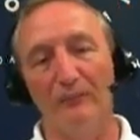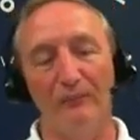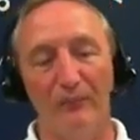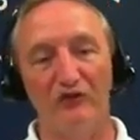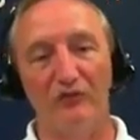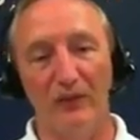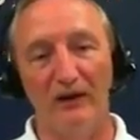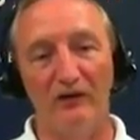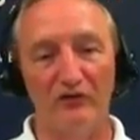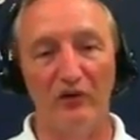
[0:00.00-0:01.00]
much
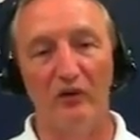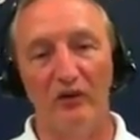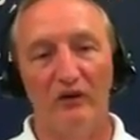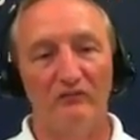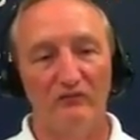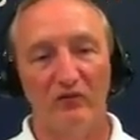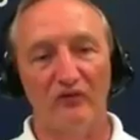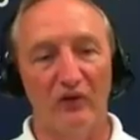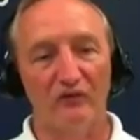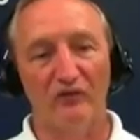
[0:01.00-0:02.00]
money. So first
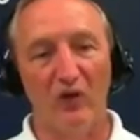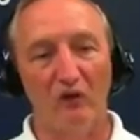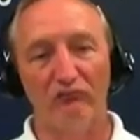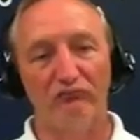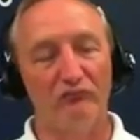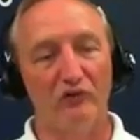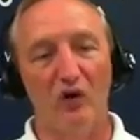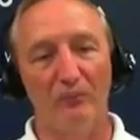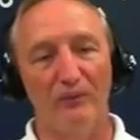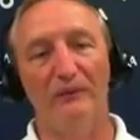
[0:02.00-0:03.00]
of all,
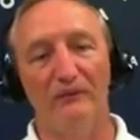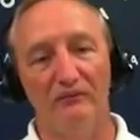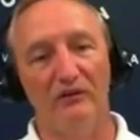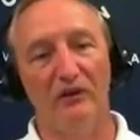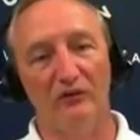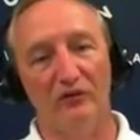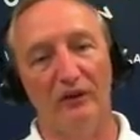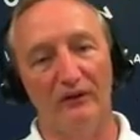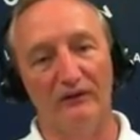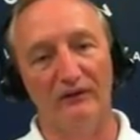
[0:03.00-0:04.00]
don't be
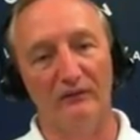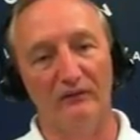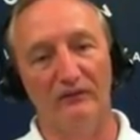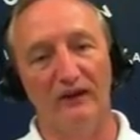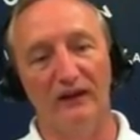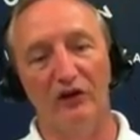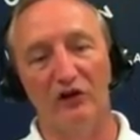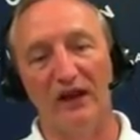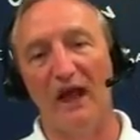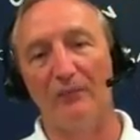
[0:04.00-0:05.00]
letting your
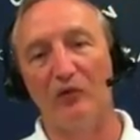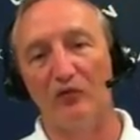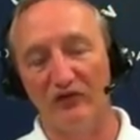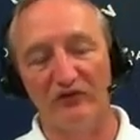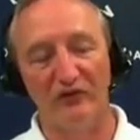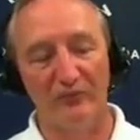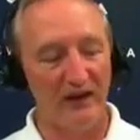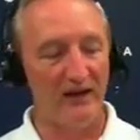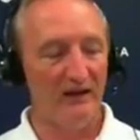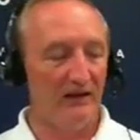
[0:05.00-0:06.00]
capital
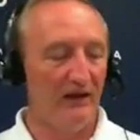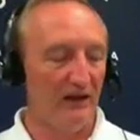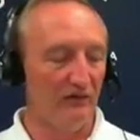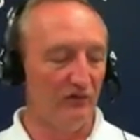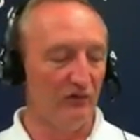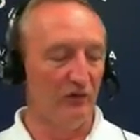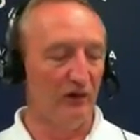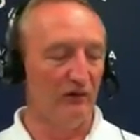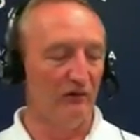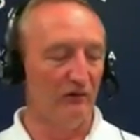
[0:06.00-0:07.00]
dissipate
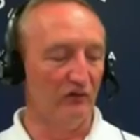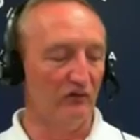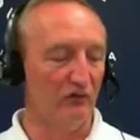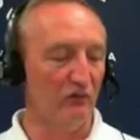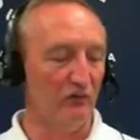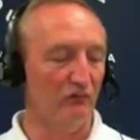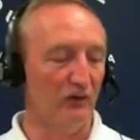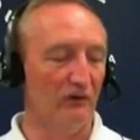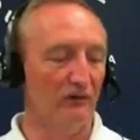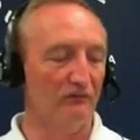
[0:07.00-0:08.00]
into too
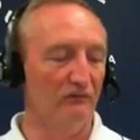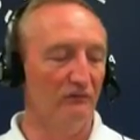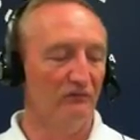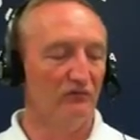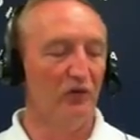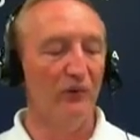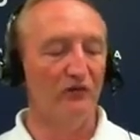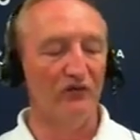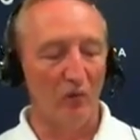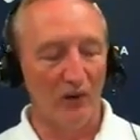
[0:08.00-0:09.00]
much
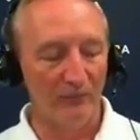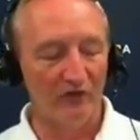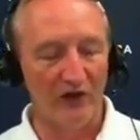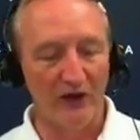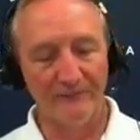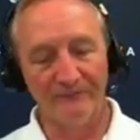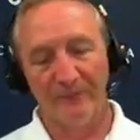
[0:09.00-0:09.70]
of a website.